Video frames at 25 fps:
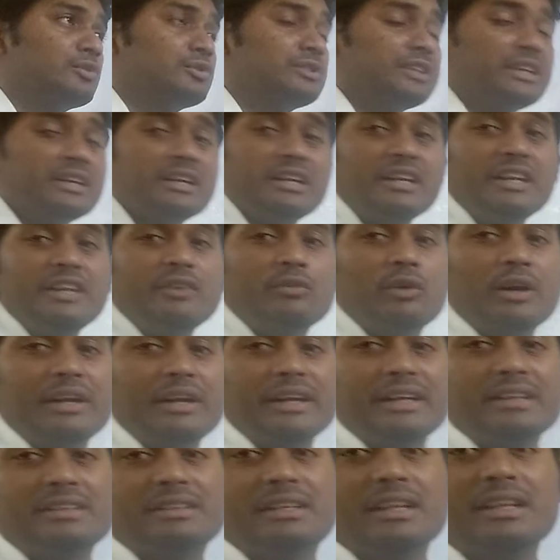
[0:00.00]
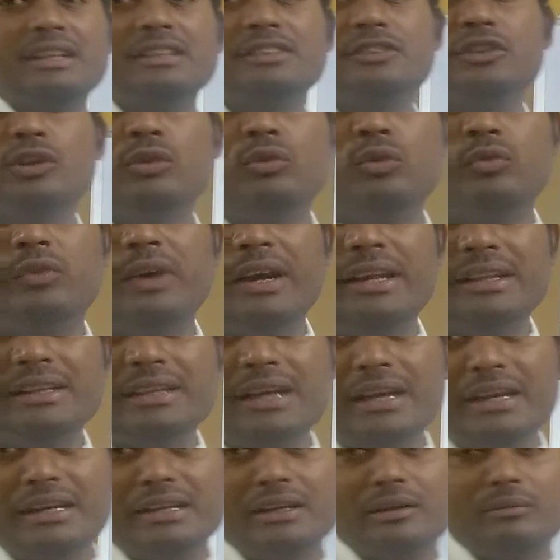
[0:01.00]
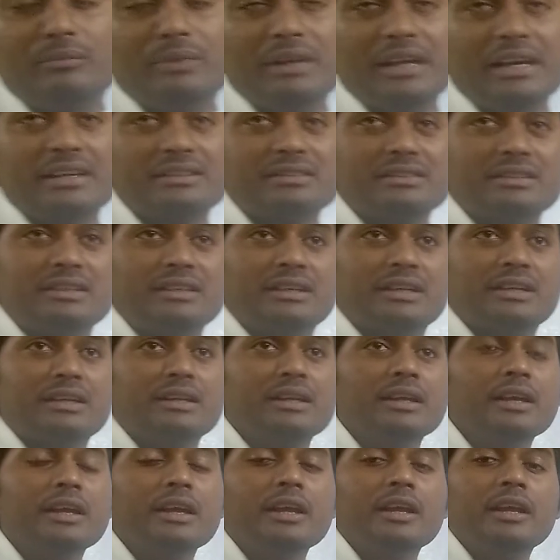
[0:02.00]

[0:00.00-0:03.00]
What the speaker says: So generally what it tells, you have to file the income tax return